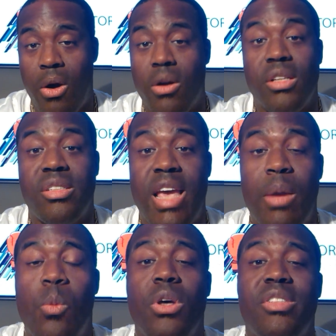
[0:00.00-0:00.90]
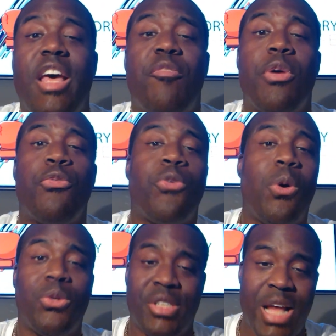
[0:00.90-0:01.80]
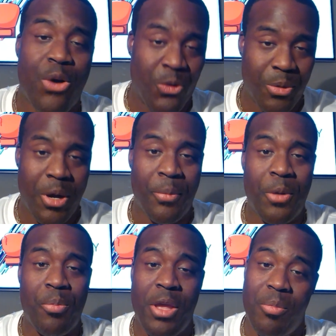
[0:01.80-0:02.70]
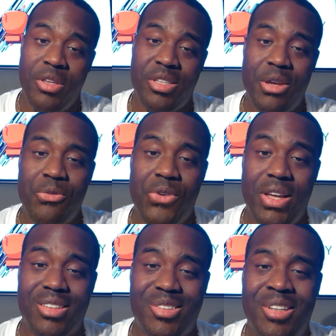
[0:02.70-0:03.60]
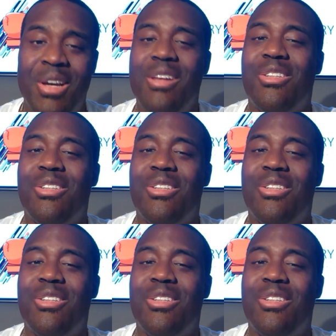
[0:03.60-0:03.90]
are the same ones that have been frozen out from coming to P B C events.